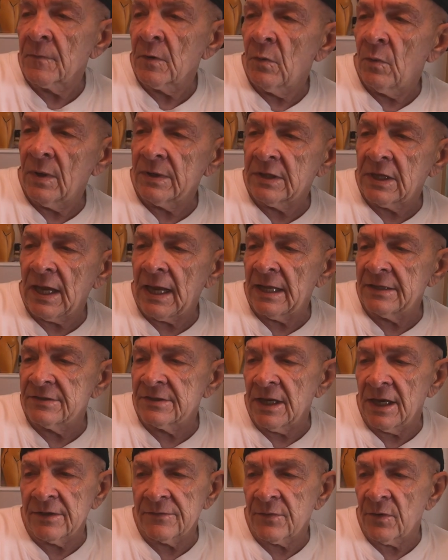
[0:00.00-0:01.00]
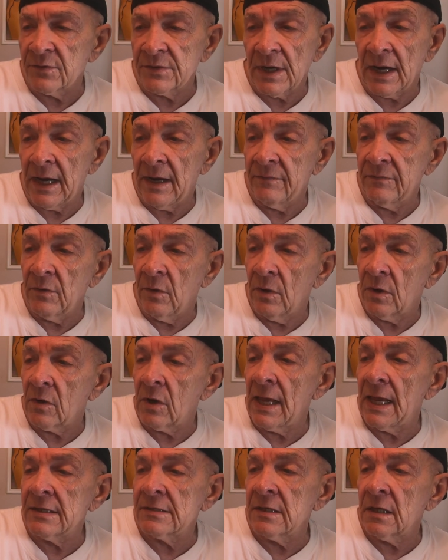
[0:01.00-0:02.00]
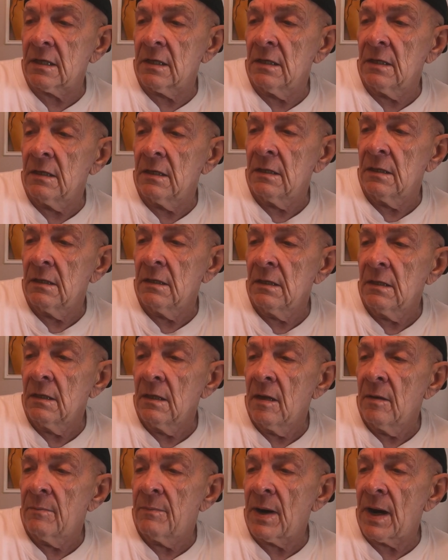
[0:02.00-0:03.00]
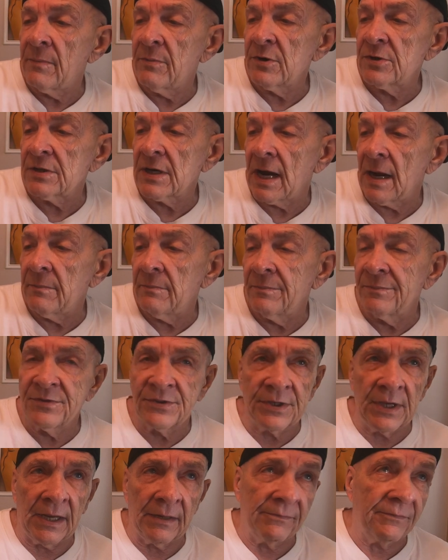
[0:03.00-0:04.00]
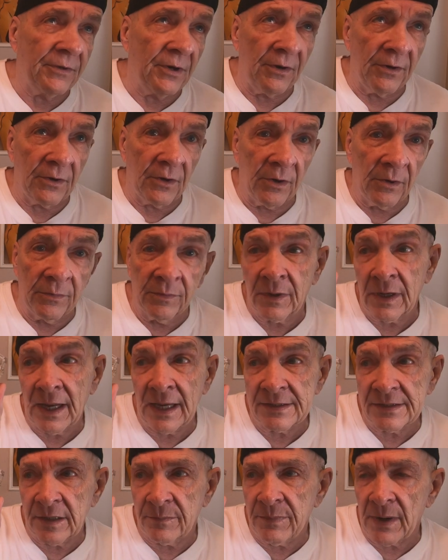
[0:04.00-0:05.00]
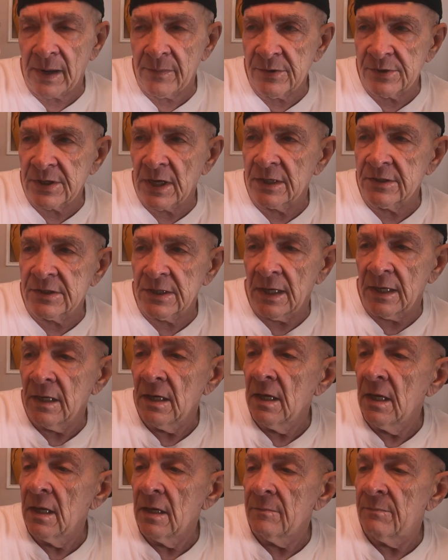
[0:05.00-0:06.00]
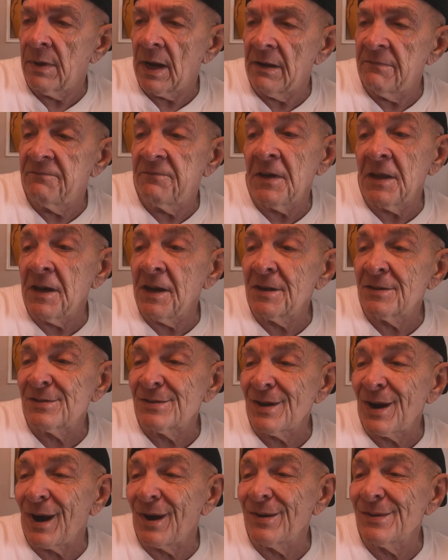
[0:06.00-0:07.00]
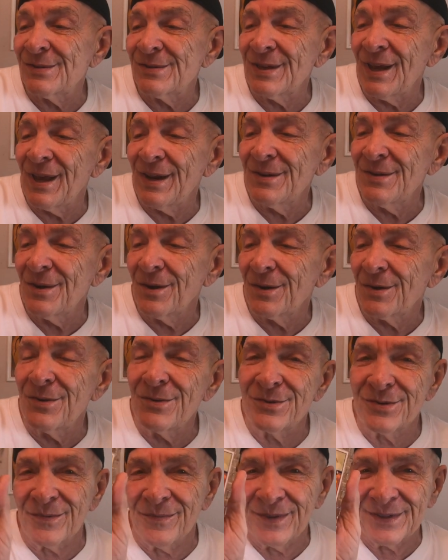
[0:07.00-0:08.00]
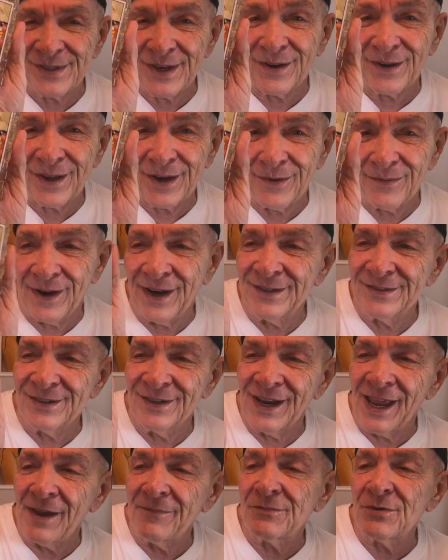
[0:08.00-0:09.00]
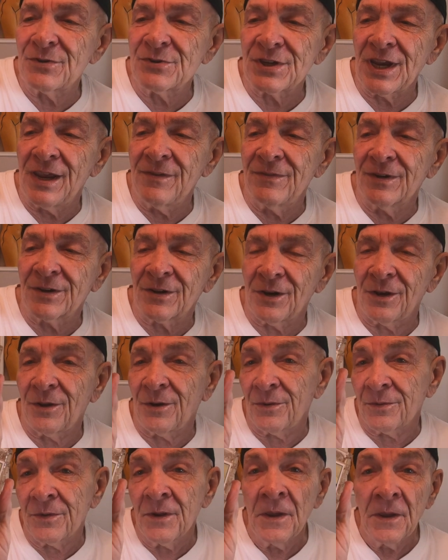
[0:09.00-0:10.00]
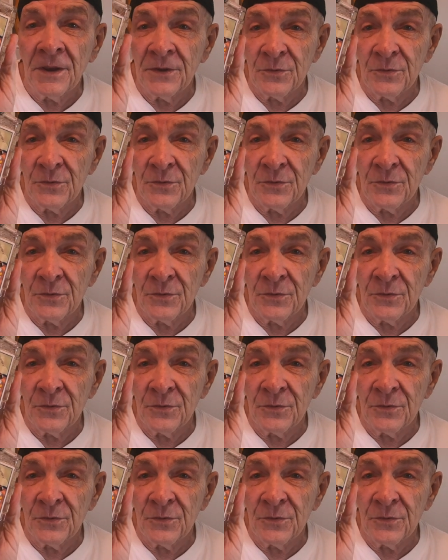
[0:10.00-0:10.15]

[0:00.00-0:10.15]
What CAD stands for is I have no classic barbershop scent. There you go. Classic barbershop scent by Phoenix Artisan Accoutrements. I'll get it right. It's an aftershave and cologne.